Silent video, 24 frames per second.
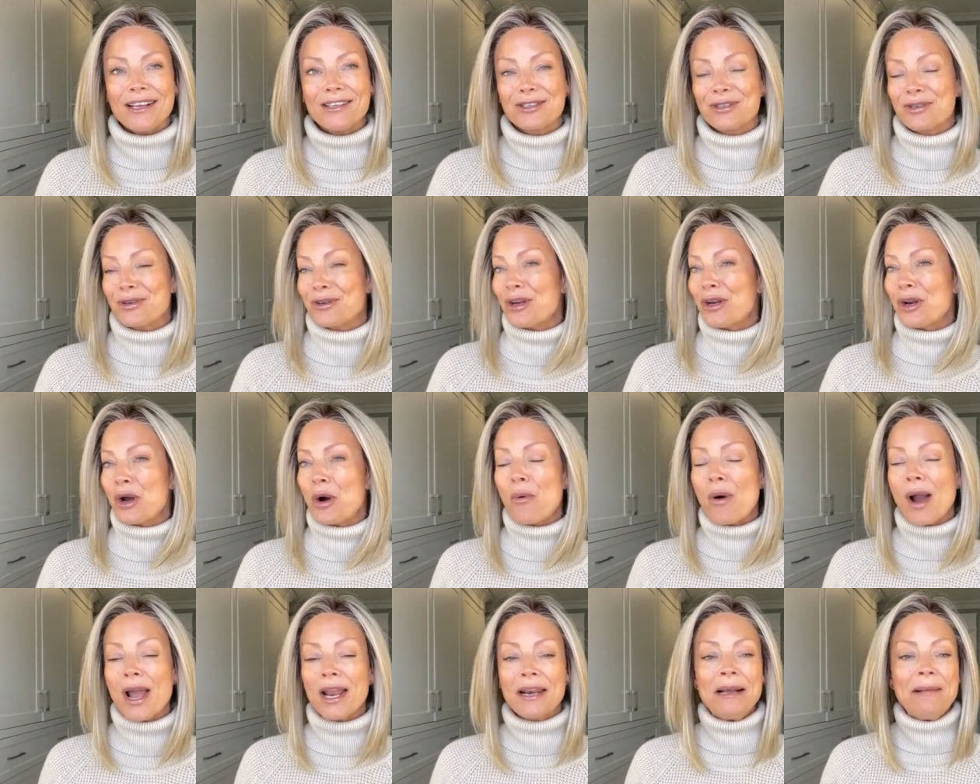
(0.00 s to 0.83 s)
So you know
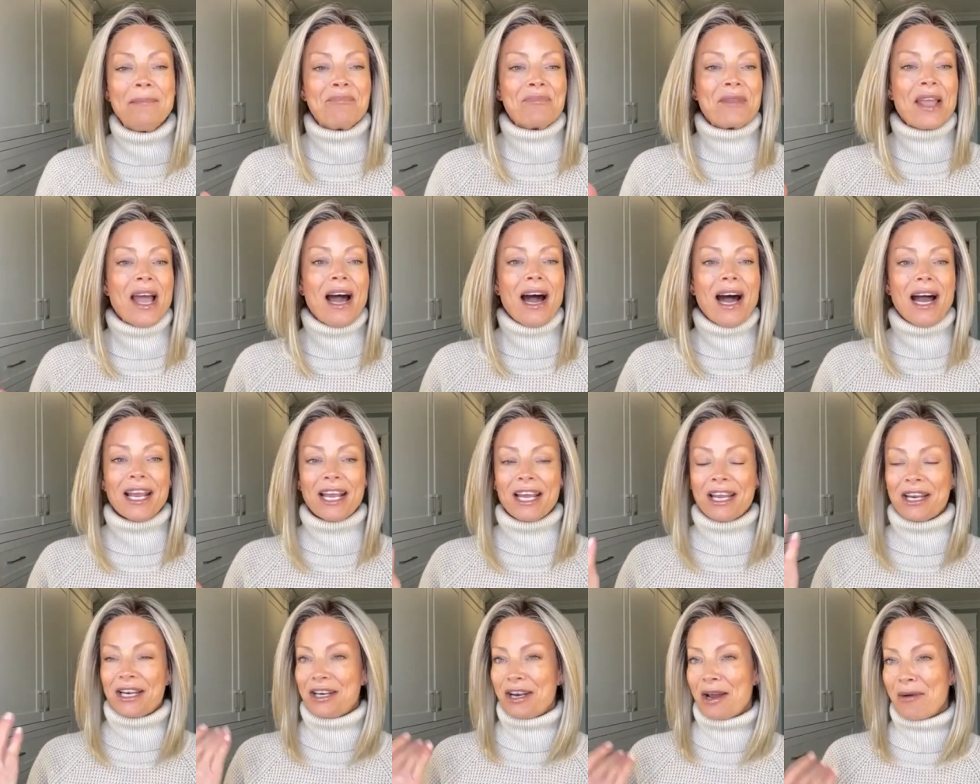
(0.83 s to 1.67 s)
what? I
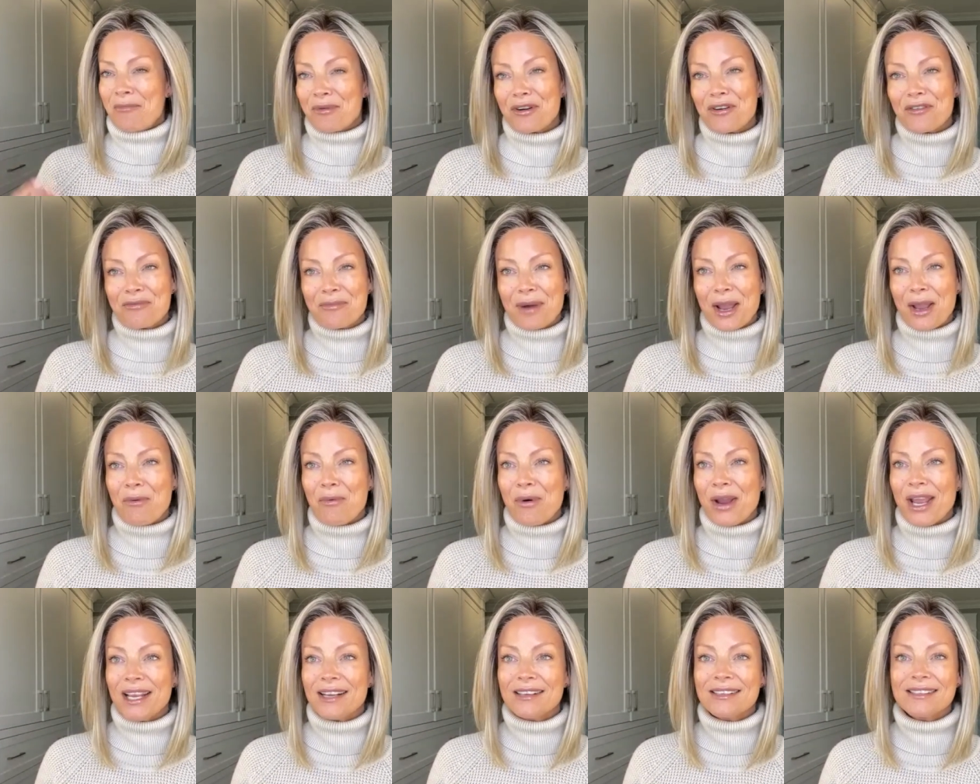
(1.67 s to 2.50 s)
got a number of my
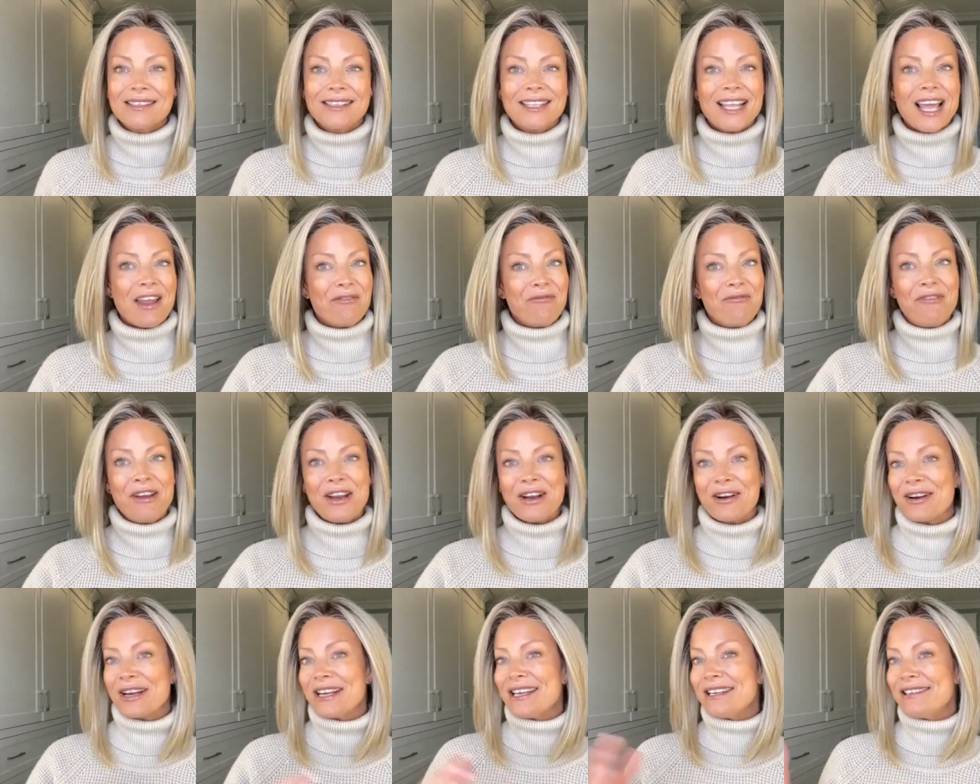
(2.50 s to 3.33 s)
wigs that
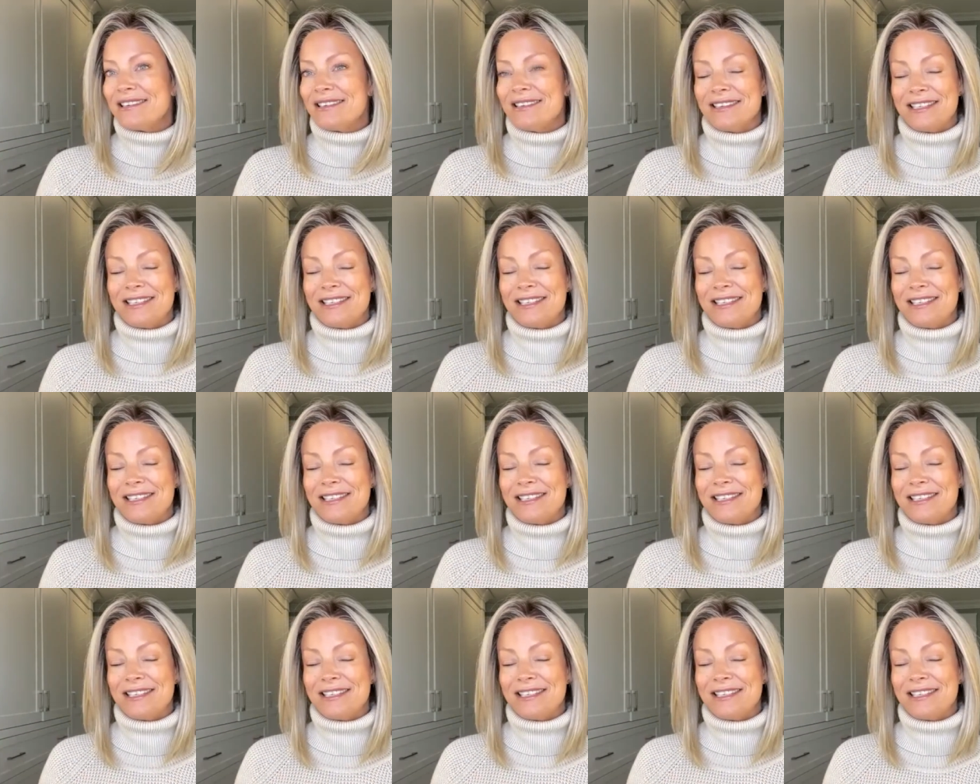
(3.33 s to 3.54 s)
varied